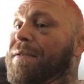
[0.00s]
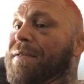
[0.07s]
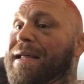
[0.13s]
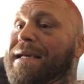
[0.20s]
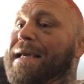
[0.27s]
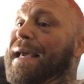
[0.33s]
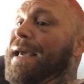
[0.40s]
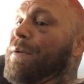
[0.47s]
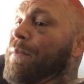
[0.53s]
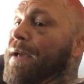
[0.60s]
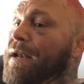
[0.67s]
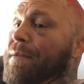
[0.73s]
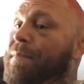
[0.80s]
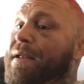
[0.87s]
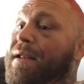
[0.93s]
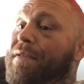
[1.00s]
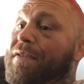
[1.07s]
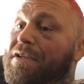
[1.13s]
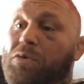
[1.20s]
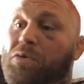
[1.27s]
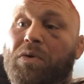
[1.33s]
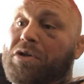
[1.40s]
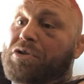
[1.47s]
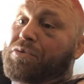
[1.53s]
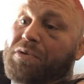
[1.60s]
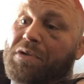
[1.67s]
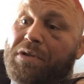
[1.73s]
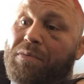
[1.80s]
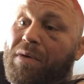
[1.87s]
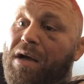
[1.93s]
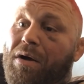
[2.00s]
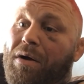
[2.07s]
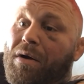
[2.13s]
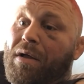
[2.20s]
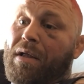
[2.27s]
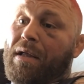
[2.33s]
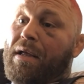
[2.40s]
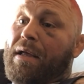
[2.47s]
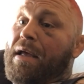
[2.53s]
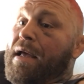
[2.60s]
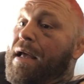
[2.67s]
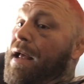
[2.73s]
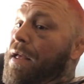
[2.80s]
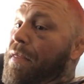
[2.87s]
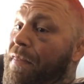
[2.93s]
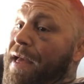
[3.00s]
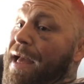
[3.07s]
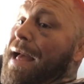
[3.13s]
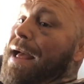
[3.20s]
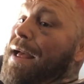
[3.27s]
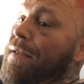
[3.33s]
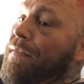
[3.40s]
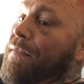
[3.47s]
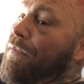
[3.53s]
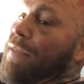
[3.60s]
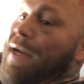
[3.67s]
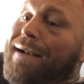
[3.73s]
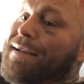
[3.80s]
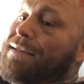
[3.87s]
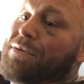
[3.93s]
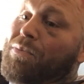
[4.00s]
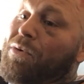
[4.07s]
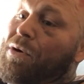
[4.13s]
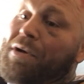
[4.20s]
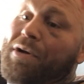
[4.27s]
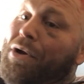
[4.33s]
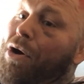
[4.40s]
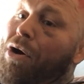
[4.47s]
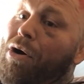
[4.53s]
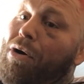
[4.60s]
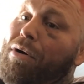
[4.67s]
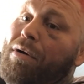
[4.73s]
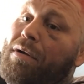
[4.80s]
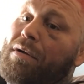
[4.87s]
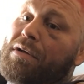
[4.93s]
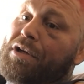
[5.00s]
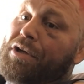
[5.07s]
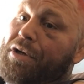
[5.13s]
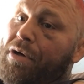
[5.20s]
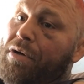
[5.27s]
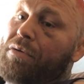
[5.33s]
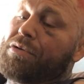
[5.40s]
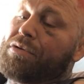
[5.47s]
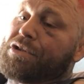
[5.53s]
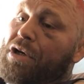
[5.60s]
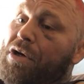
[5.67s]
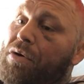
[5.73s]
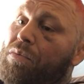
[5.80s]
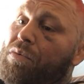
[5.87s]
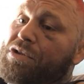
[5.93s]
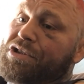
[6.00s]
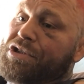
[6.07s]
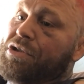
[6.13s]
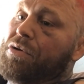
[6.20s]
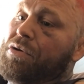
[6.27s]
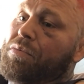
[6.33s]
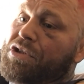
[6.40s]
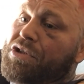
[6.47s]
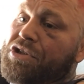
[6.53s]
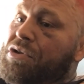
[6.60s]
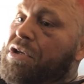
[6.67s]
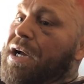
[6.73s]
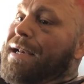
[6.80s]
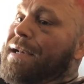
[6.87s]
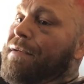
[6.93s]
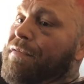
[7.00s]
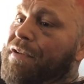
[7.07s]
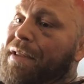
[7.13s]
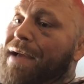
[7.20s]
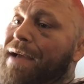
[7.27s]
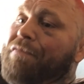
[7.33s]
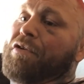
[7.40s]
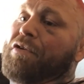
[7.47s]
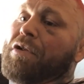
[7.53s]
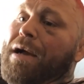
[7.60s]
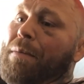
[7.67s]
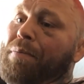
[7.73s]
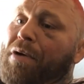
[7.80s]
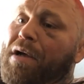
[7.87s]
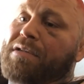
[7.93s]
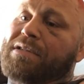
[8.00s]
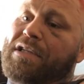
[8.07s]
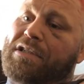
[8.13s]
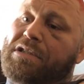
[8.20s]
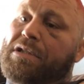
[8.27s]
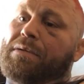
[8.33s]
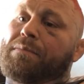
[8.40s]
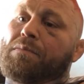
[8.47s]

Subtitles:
like, hey, wait a minute, this works really well. And that doesn't work at all, So we're still kind of in that feel out process.